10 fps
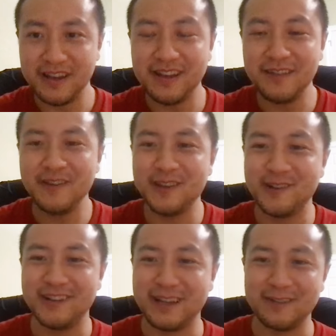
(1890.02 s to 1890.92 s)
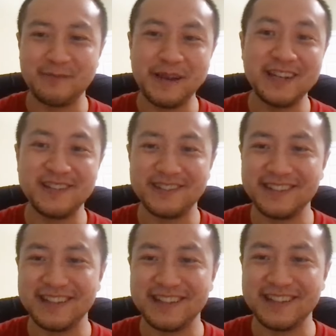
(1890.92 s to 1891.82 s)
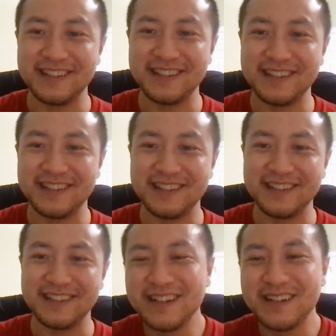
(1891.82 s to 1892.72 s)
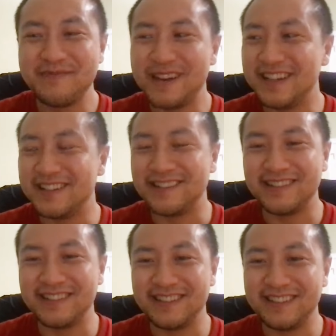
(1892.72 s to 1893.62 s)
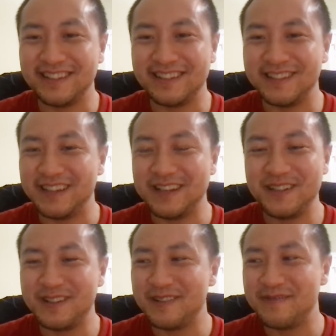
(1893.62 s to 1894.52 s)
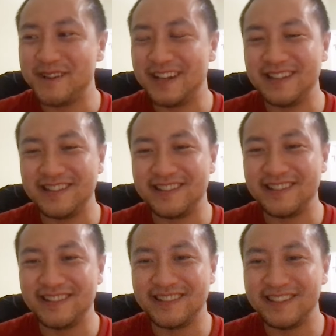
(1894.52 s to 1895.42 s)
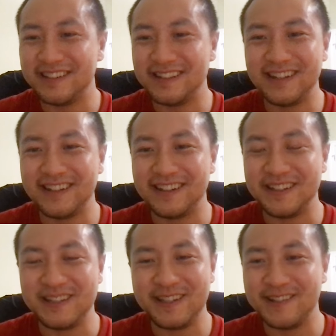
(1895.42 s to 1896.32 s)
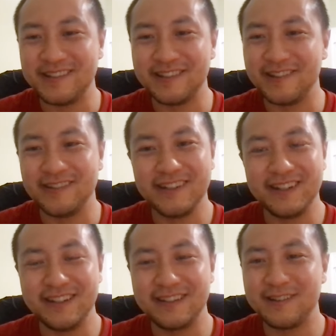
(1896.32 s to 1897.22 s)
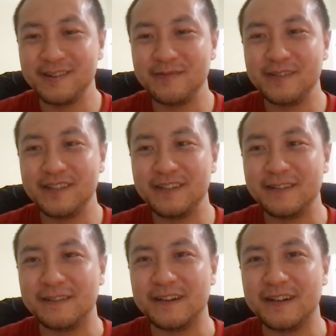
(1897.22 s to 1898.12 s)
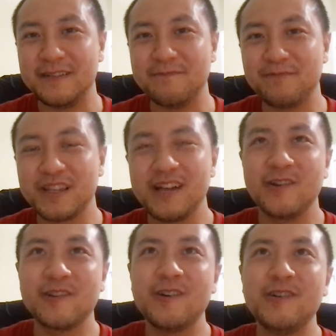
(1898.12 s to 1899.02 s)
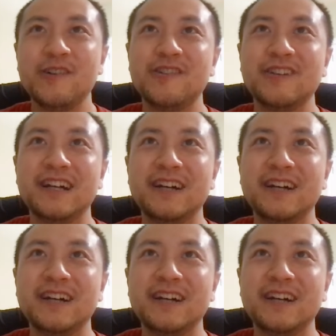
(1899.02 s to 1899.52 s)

Even though like the managers and the product managers, engineering managers, data engineers, so it's going to be although